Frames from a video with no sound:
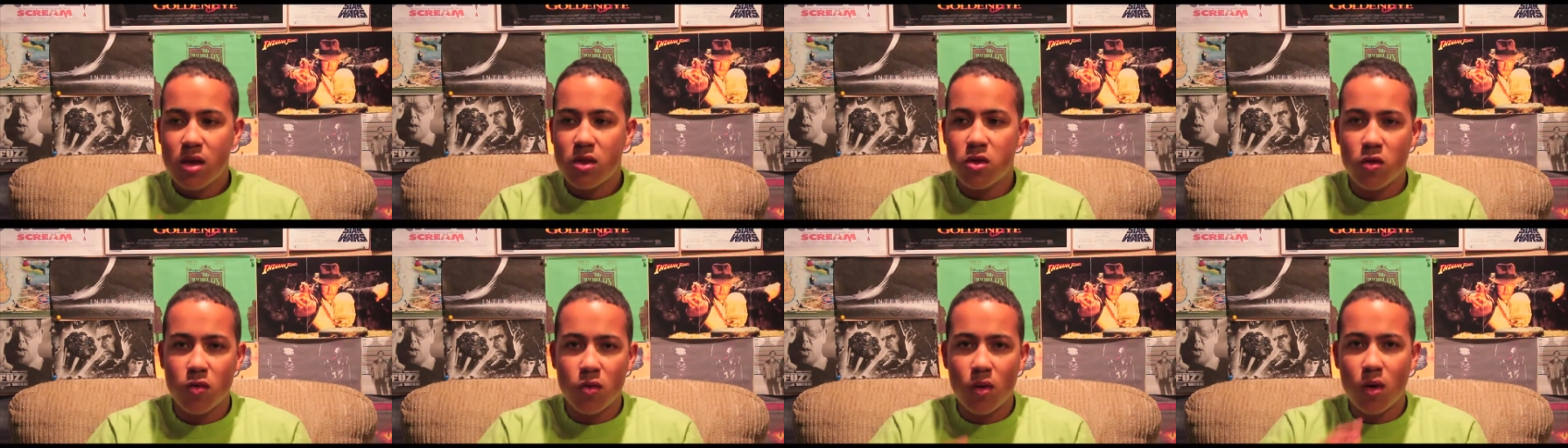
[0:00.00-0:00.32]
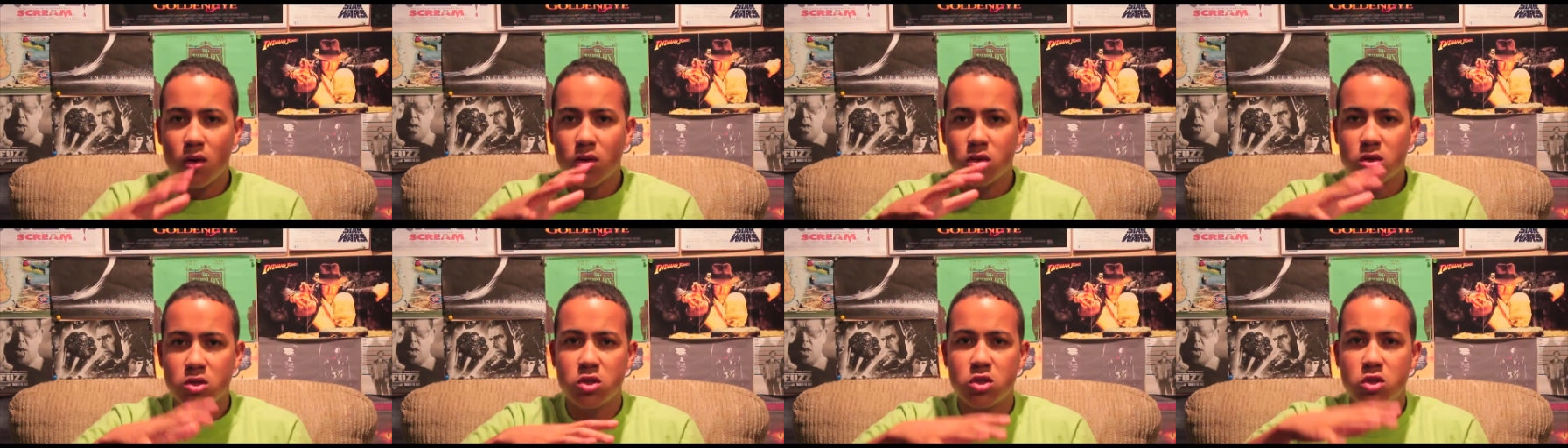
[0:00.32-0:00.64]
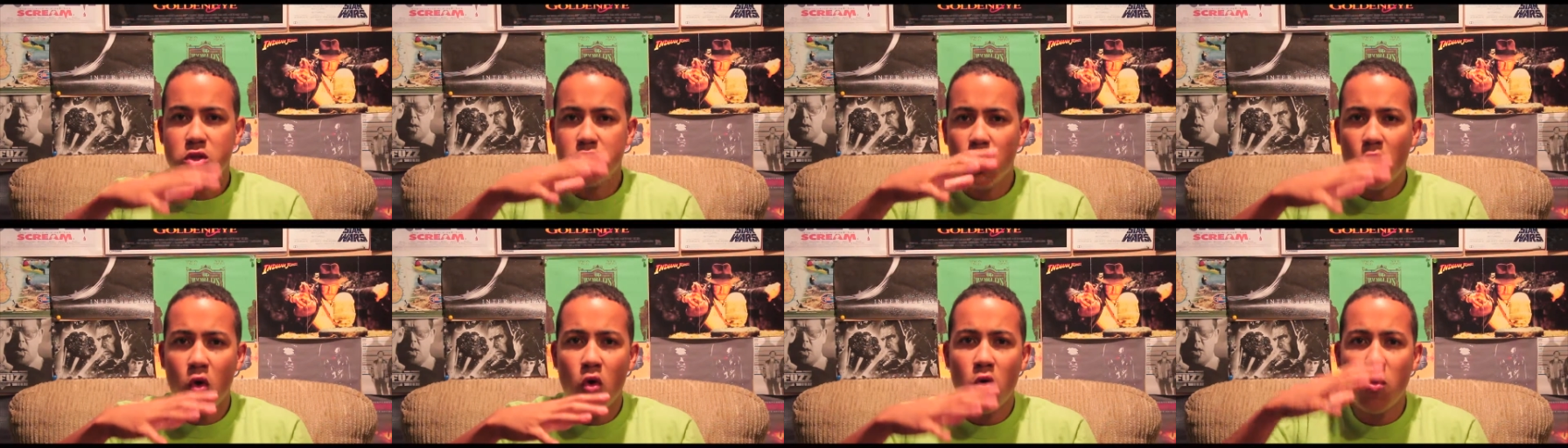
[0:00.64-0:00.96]
they're all
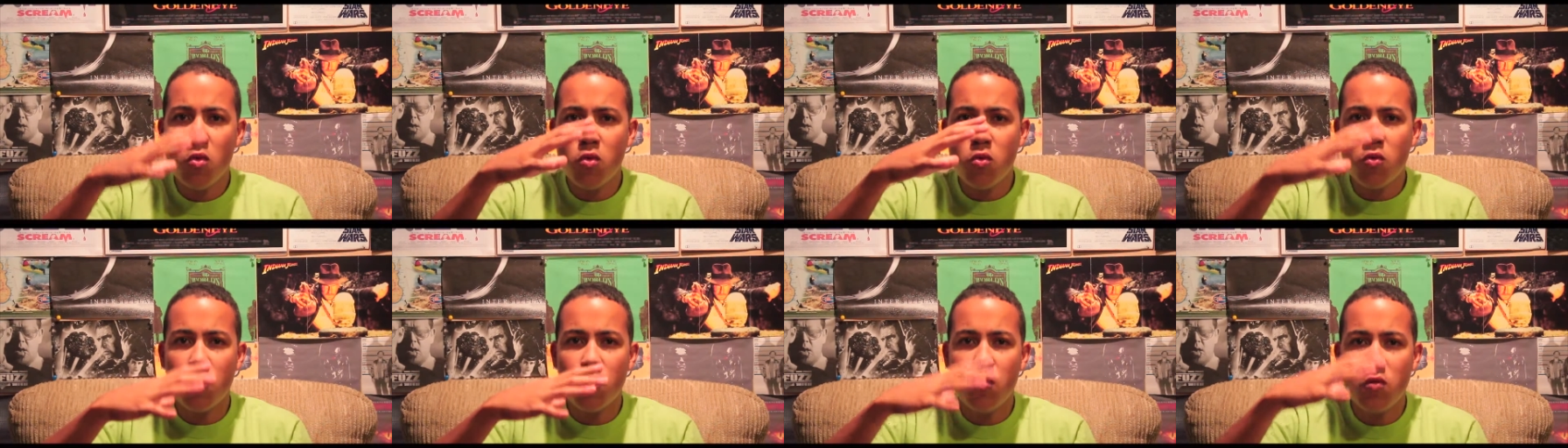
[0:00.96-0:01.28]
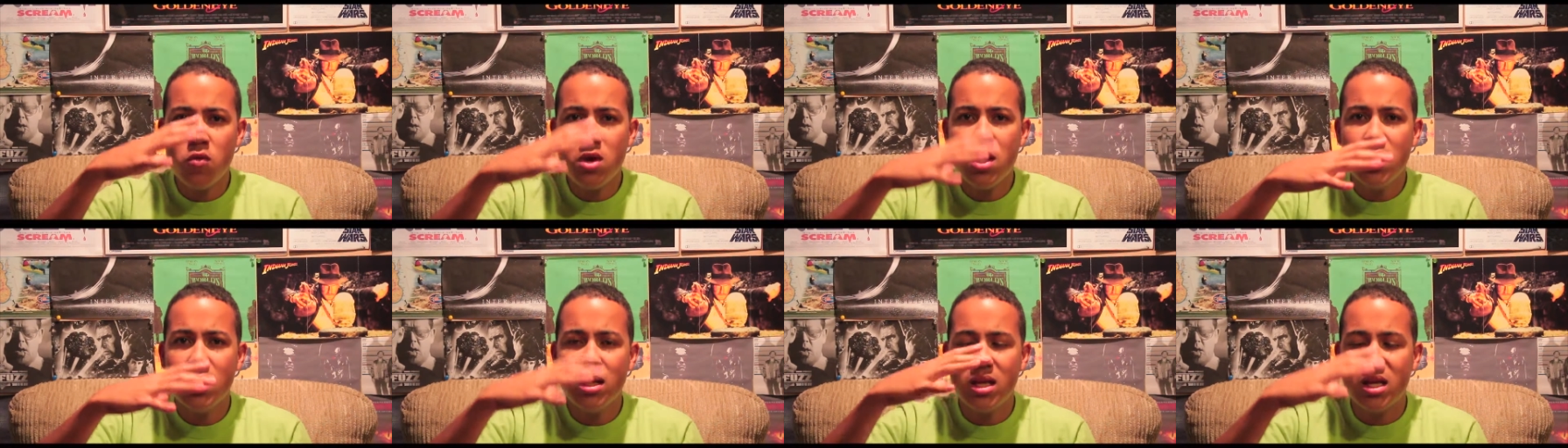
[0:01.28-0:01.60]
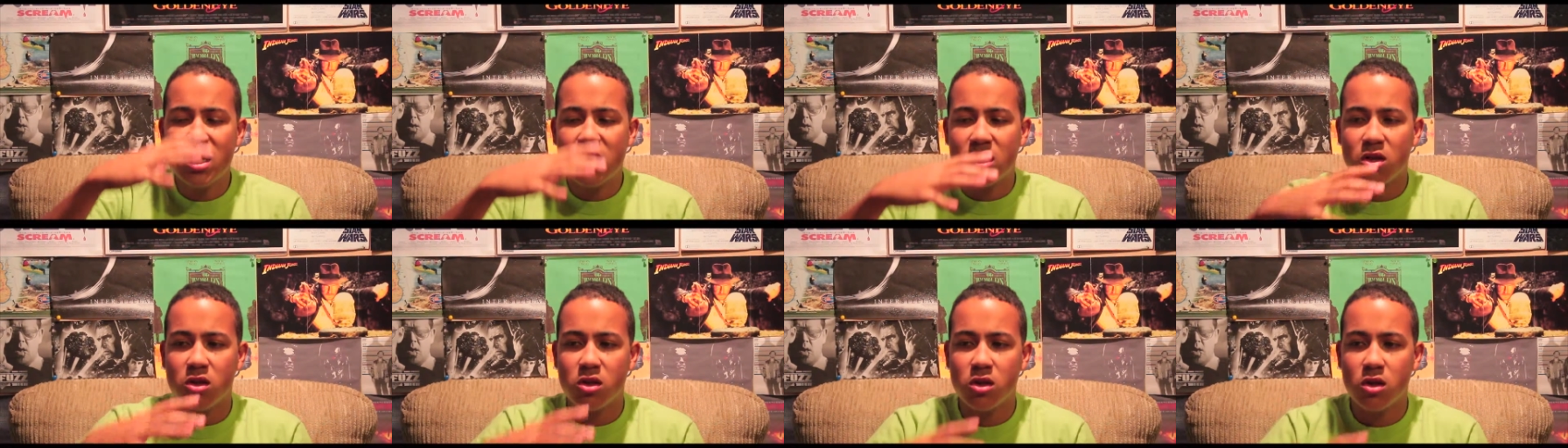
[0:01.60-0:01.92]
so really
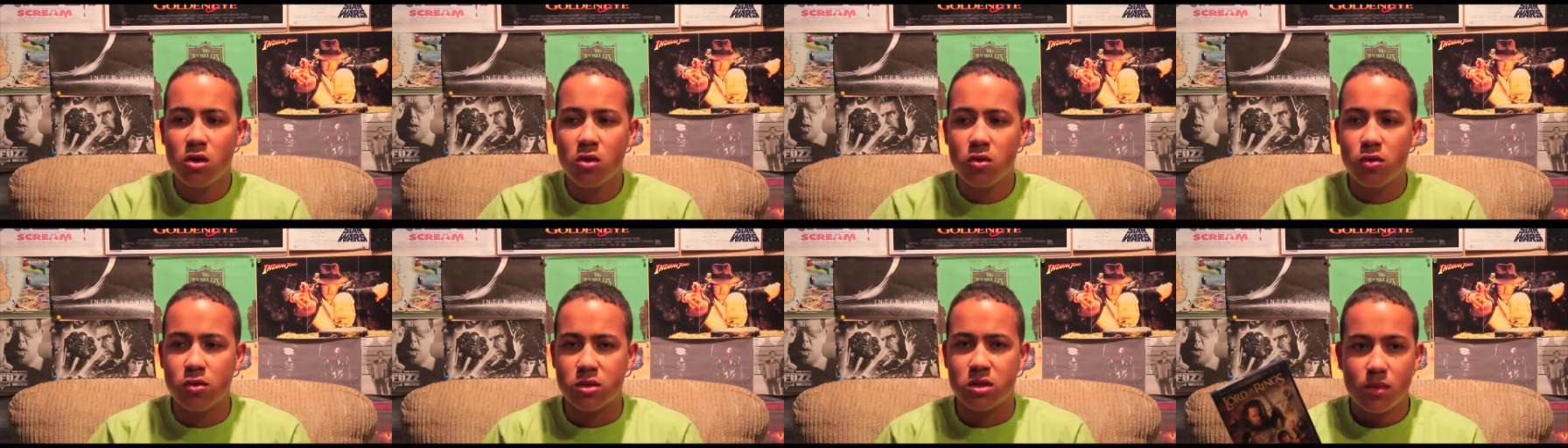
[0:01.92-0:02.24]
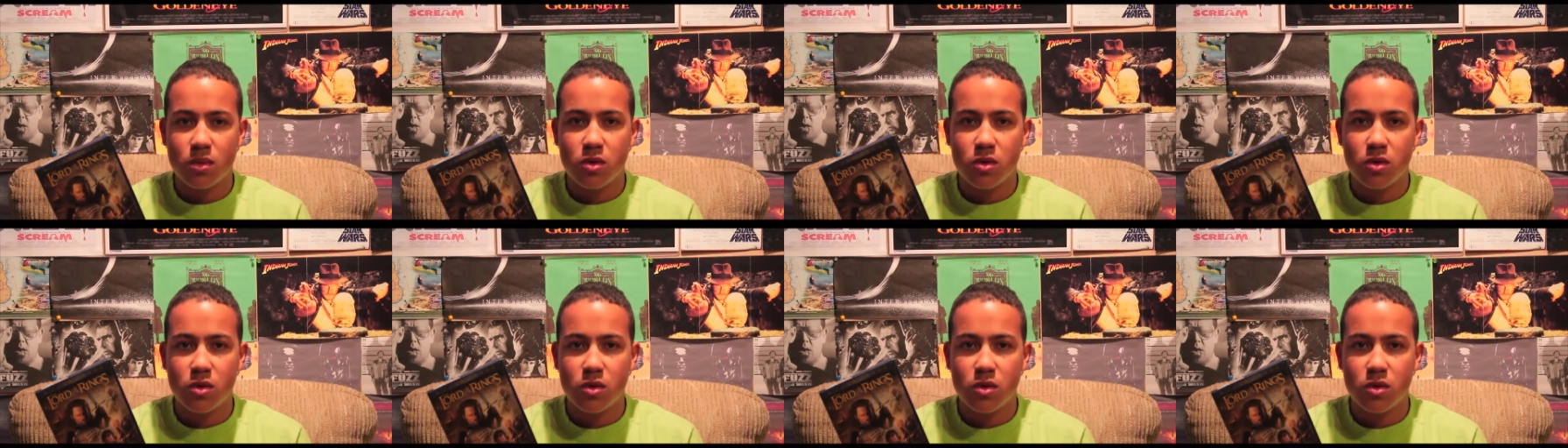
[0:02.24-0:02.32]
close.